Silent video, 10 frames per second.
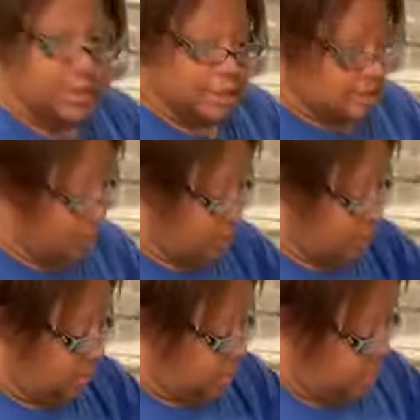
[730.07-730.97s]
is my
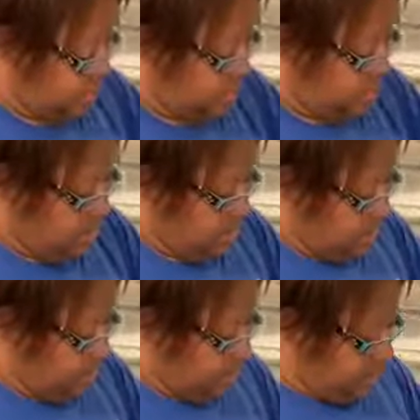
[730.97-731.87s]
grandma,
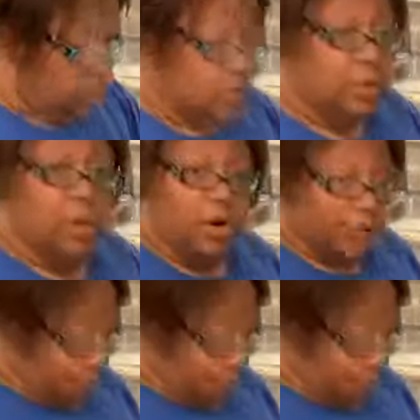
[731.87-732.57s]
for those of you who aren't from